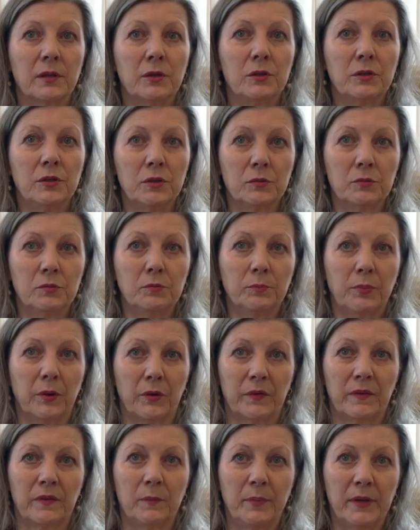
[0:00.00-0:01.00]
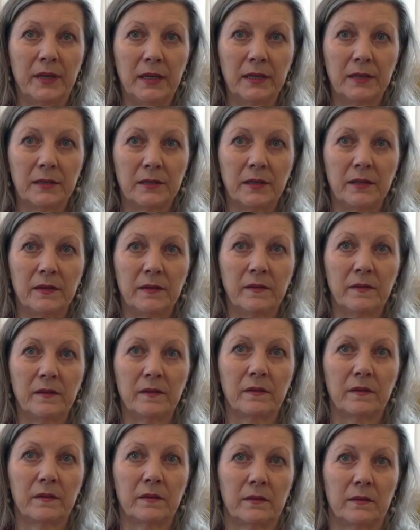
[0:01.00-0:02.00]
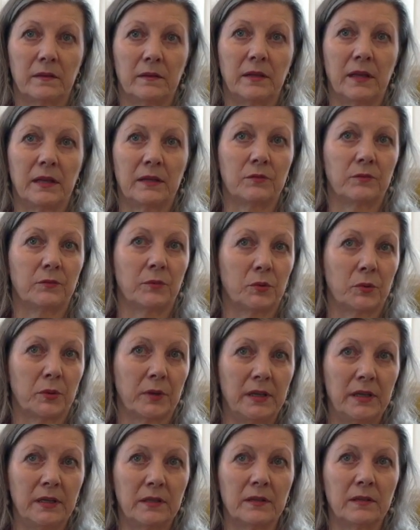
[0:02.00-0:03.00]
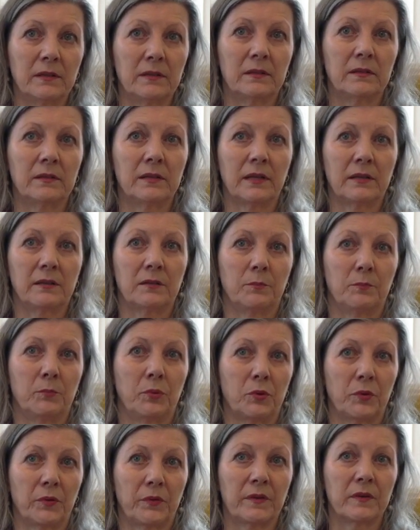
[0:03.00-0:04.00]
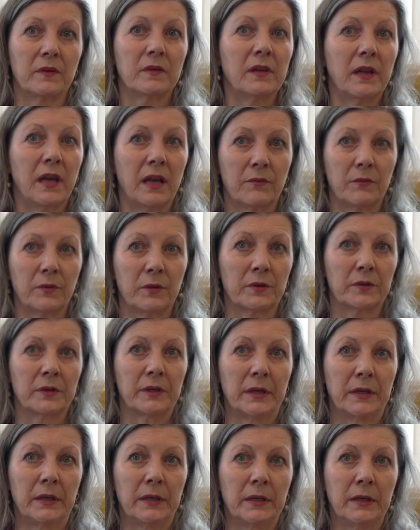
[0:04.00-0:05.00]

new possibilities that were hidden, that the person never